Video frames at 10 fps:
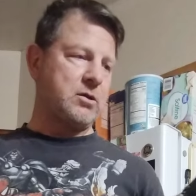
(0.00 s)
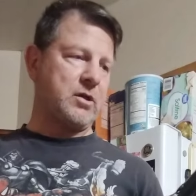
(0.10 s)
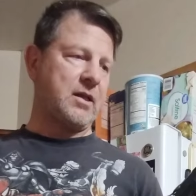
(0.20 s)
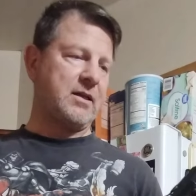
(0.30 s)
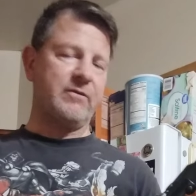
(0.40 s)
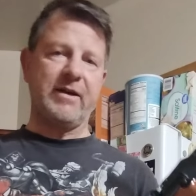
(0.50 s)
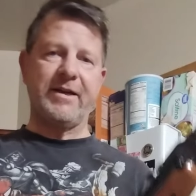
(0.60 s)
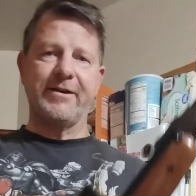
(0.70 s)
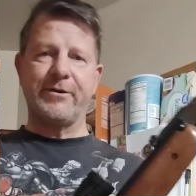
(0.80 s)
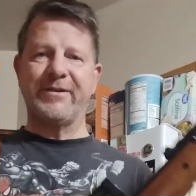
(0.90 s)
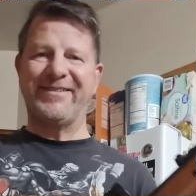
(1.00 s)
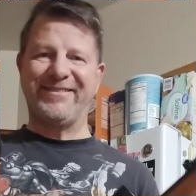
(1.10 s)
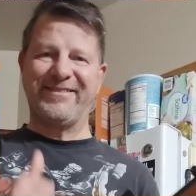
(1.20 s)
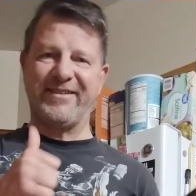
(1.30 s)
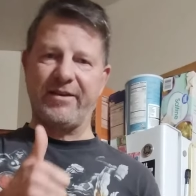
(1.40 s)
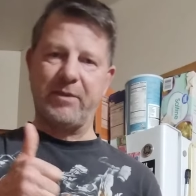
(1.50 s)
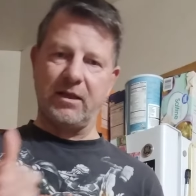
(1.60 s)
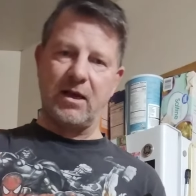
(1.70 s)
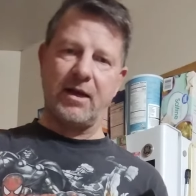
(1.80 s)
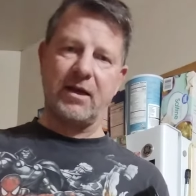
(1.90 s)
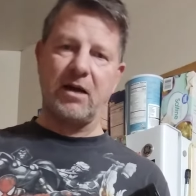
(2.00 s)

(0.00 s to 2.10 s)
So you like the video, give me a like.